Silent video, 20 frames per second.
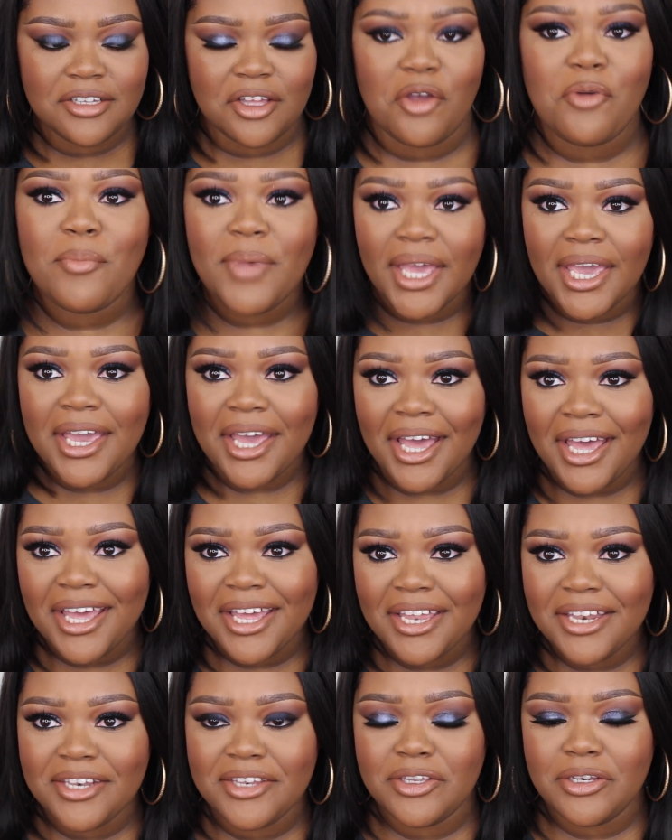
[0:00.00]
oh my
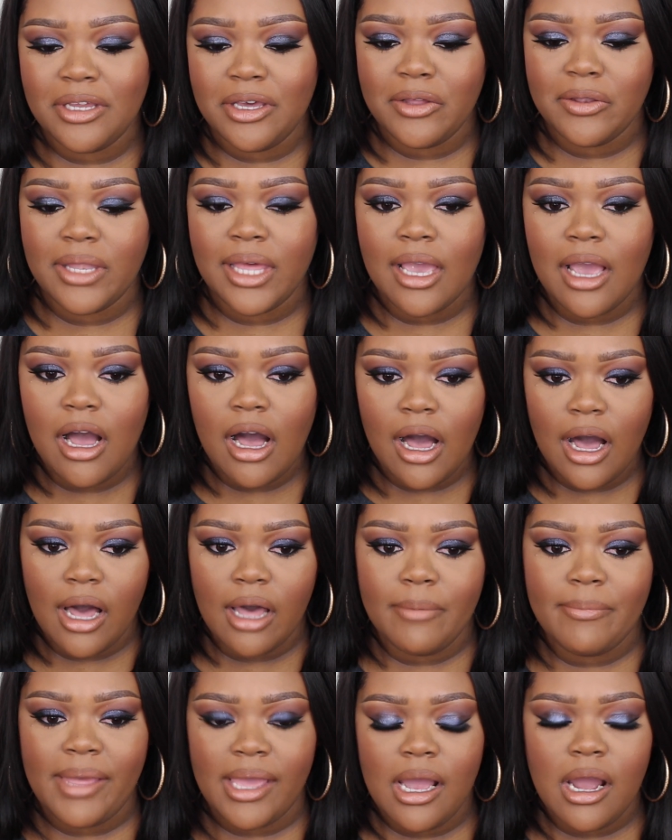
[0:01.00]
god you know like
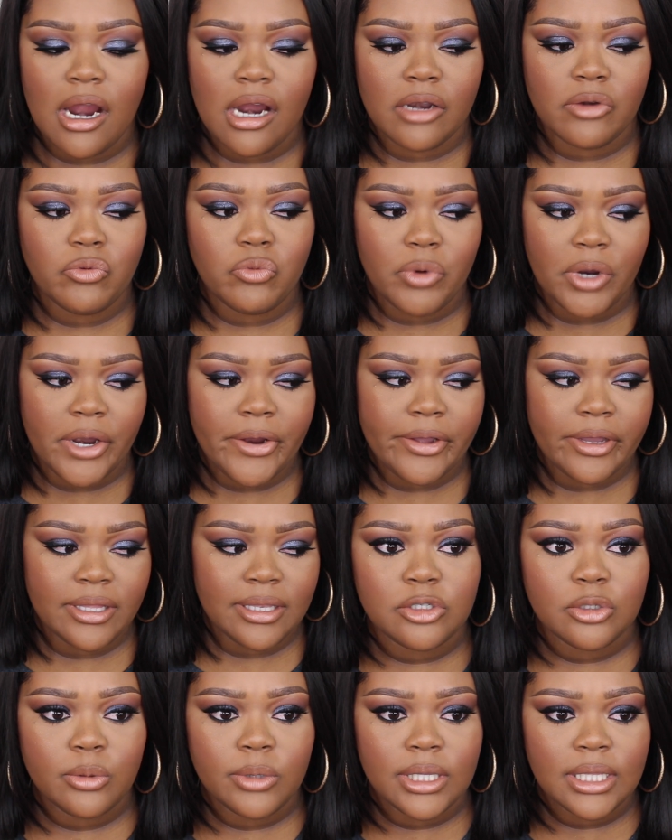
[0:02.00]
all my hard work
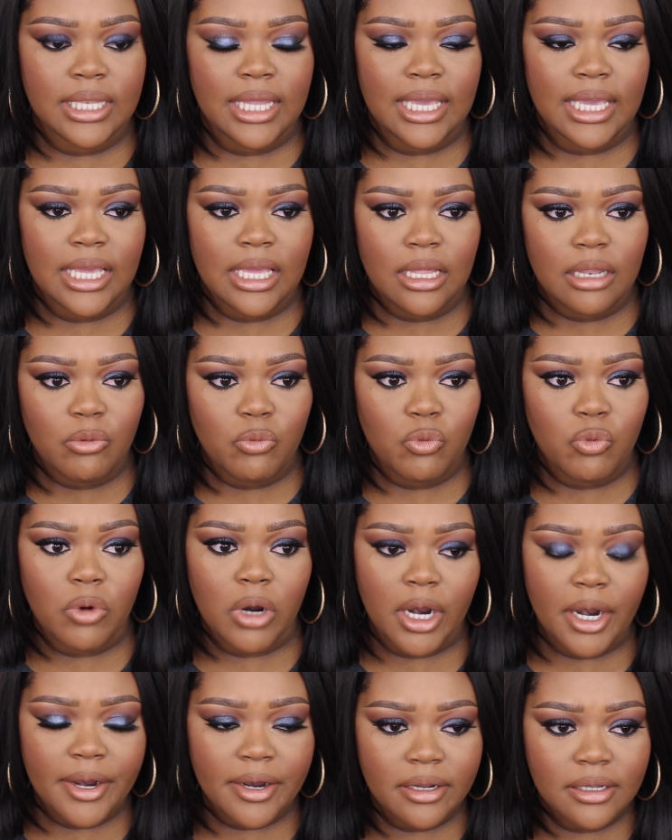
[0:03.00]
doing like it
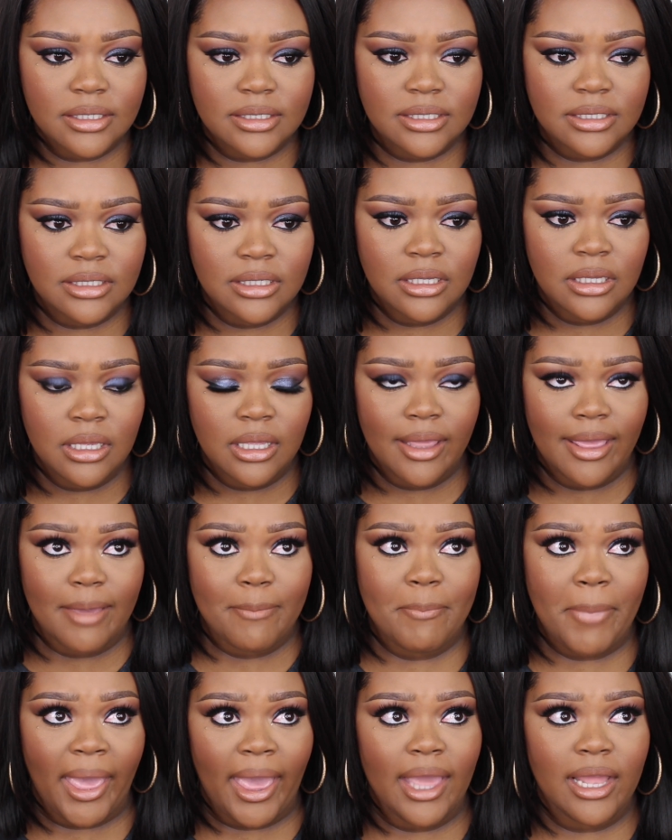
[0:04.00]
worked
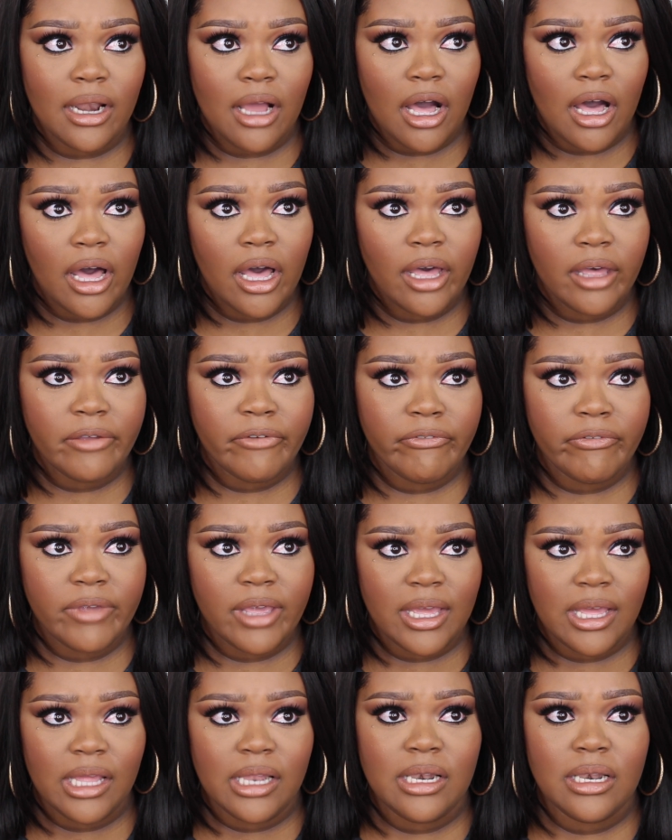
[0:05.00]
it paid off
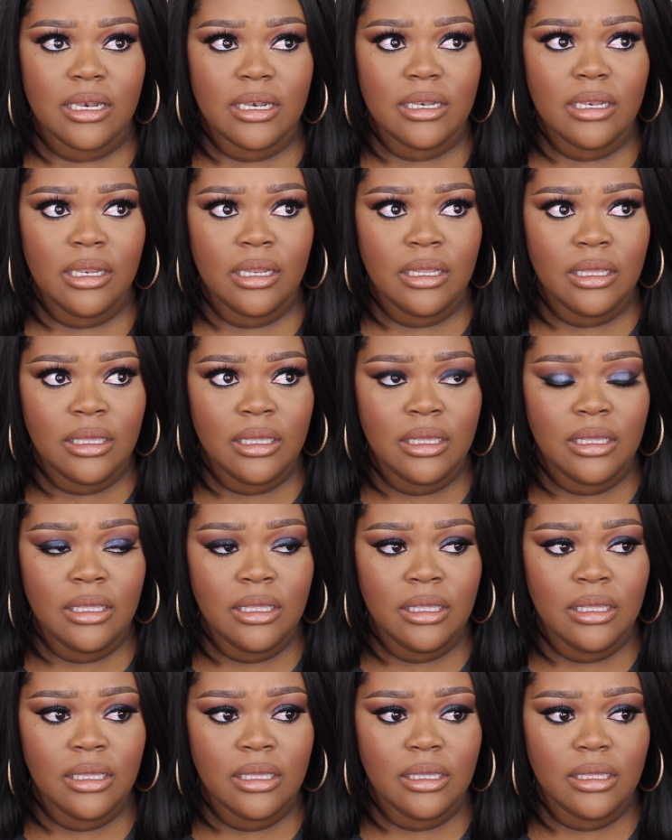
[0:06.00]
and
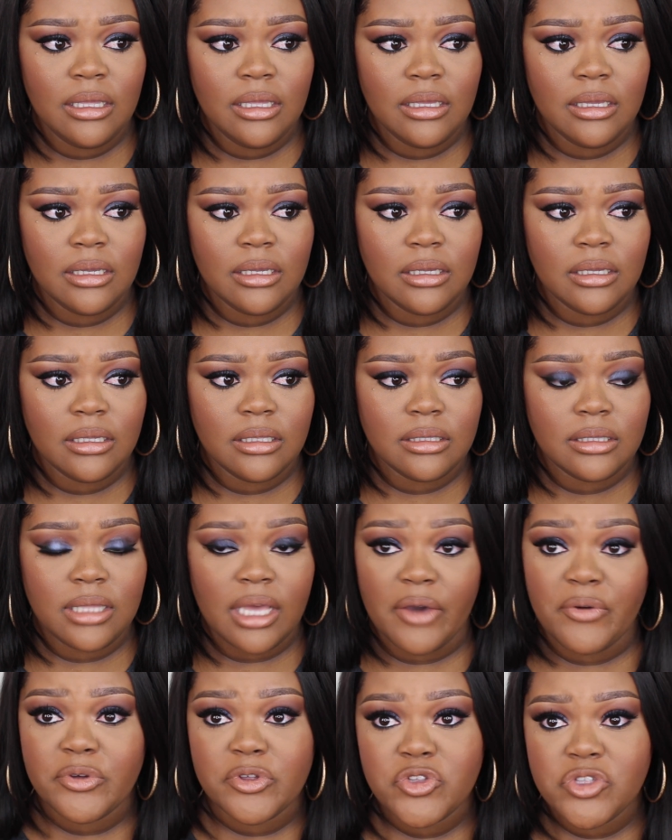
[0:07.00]

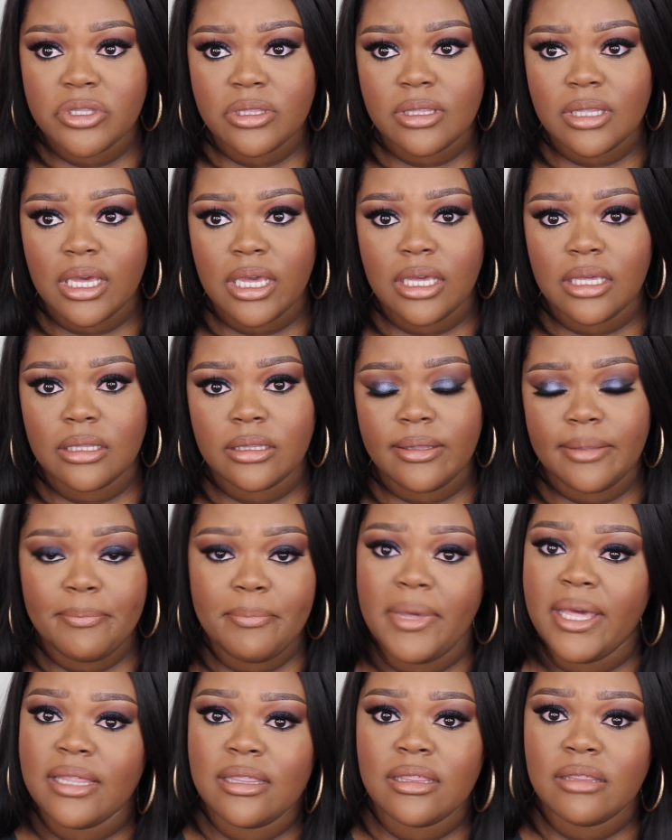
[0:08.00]
that was just like the
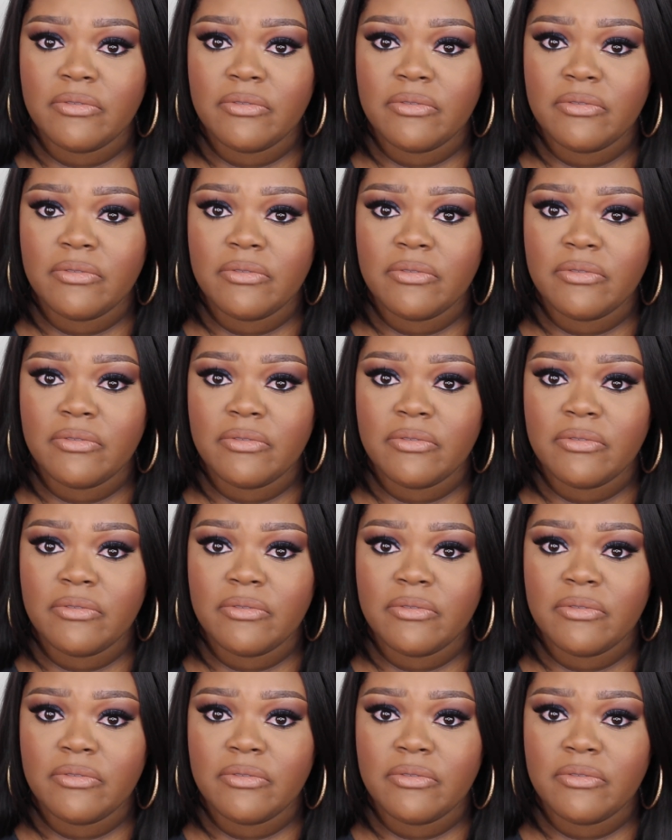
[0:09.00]
best